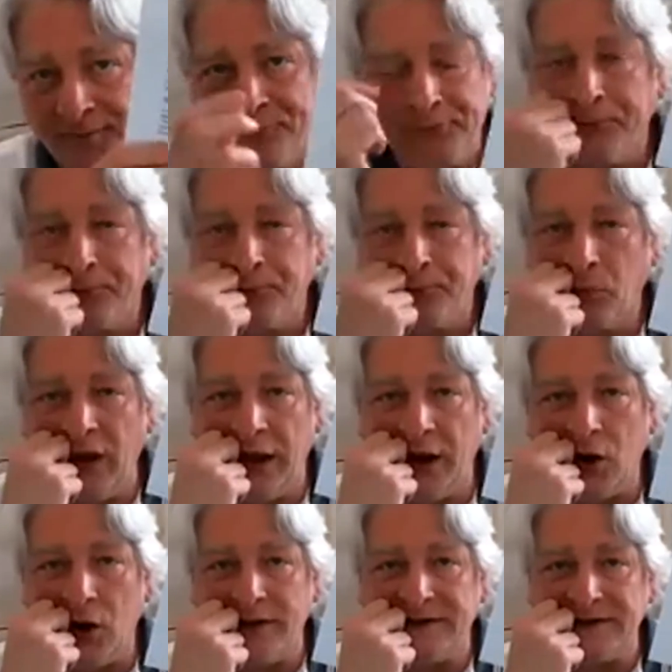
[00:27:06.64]
You know,
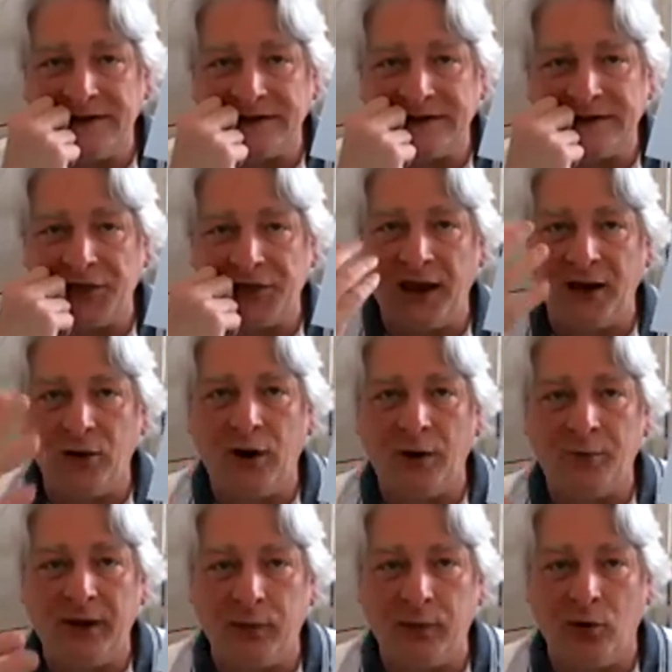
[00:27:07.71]
it's the thing where
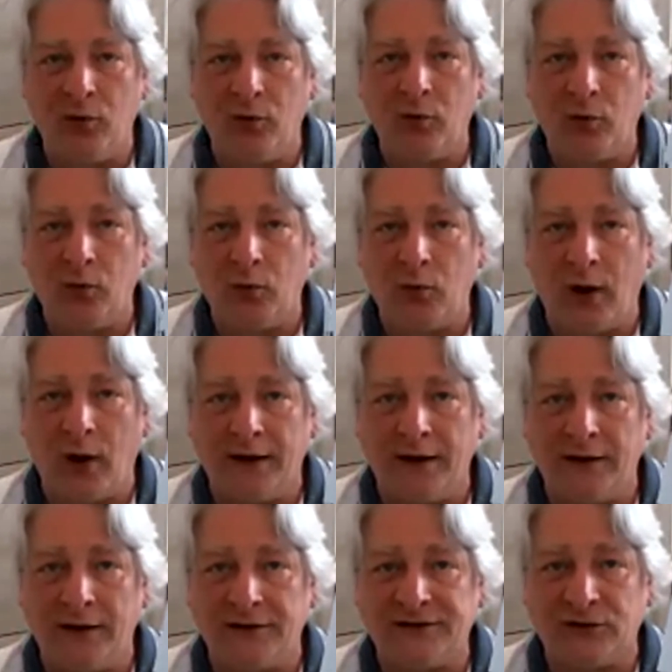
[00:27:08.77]
people write
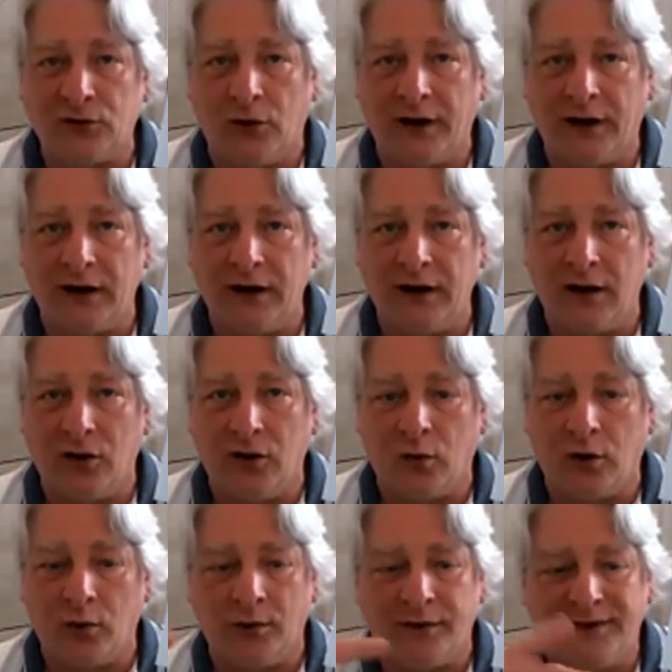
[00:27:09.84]
a story in another
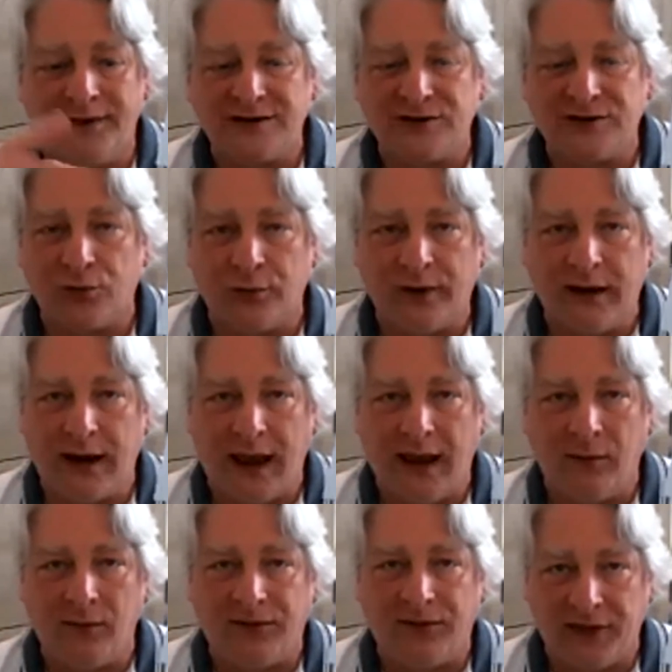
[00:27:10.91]
world where they just
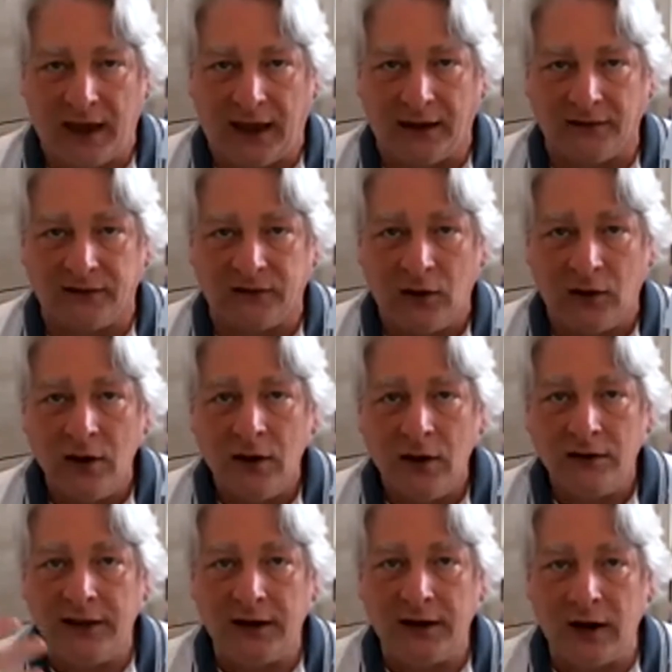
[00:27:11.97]
rename things
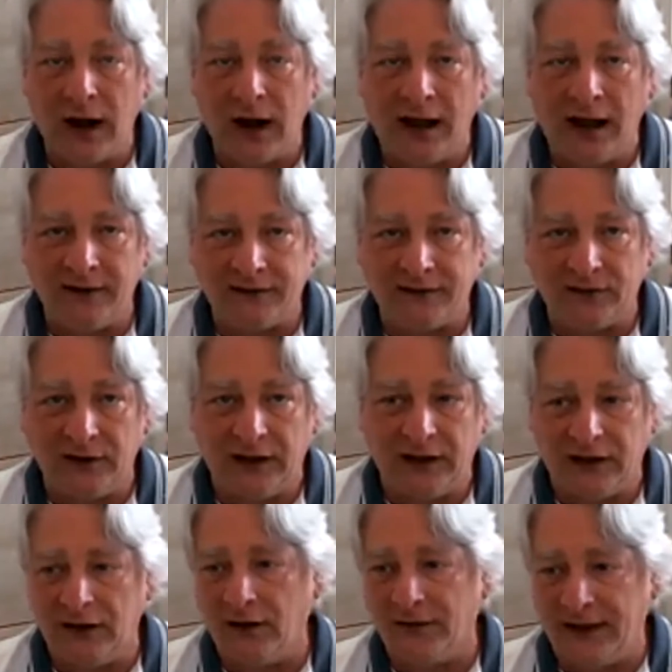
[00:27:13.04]
that are obviously,
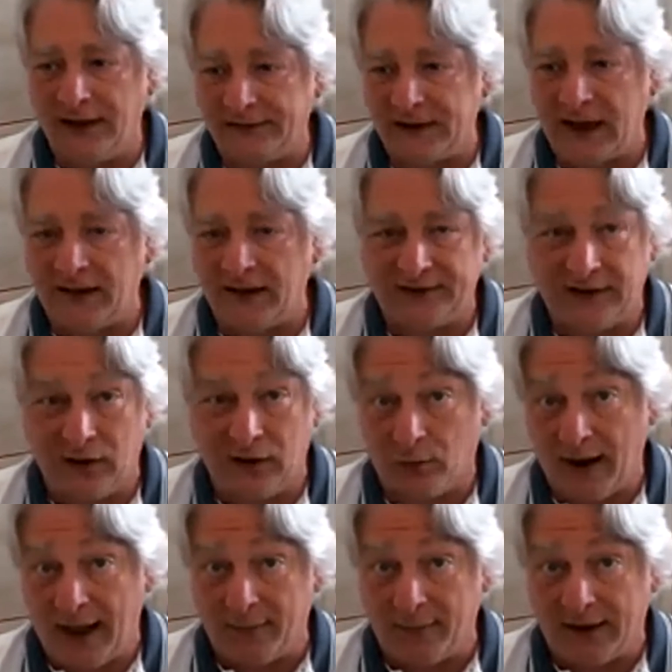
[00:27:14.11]
you know, that's obviously a
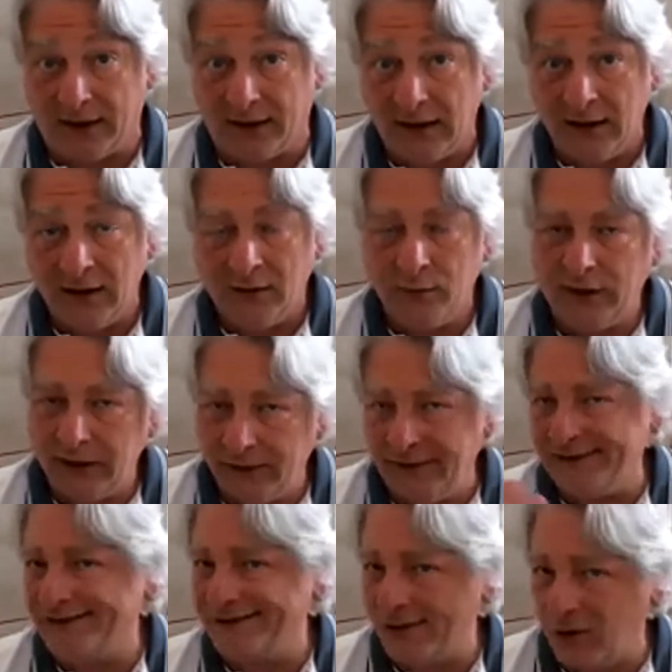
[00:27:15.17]
rabbit, but in this
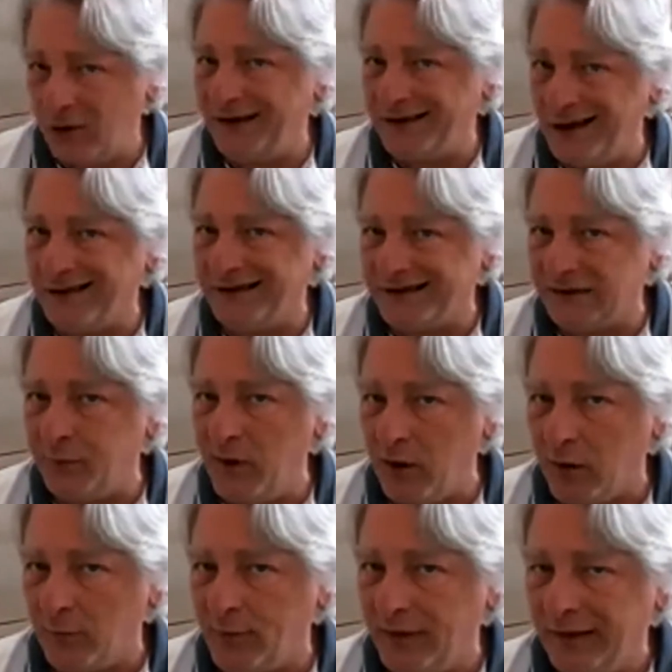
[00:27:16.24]
story it's called a smear,
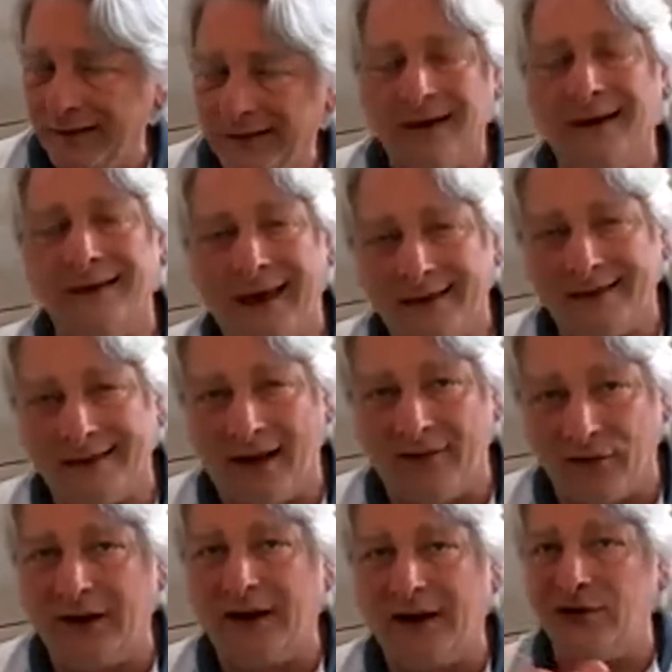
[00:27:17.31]
and that's not
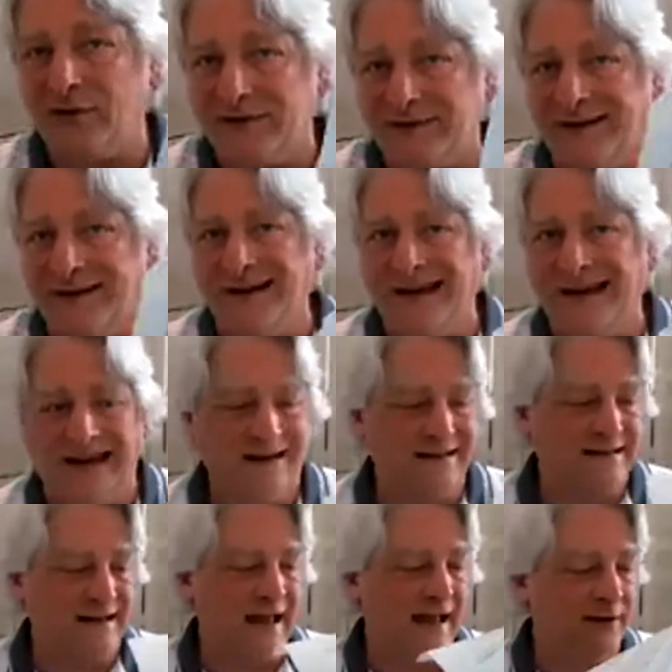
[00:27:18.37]
very interesting, and
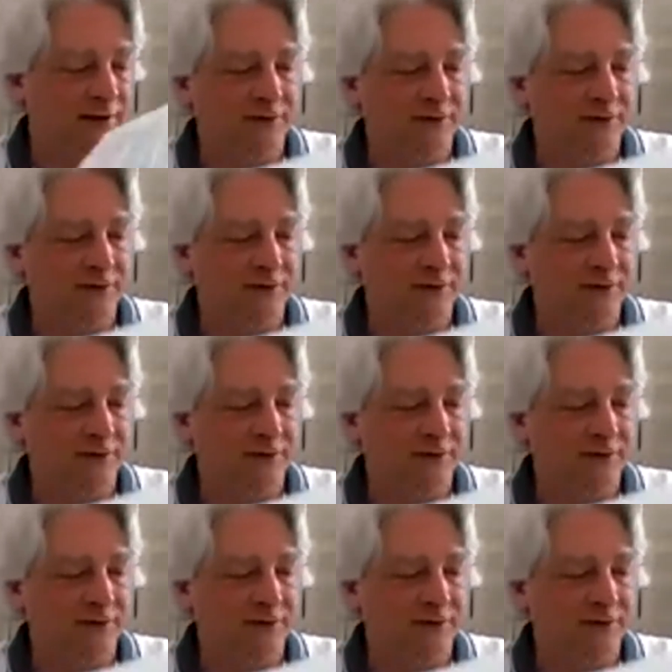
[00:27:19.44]
it's kind of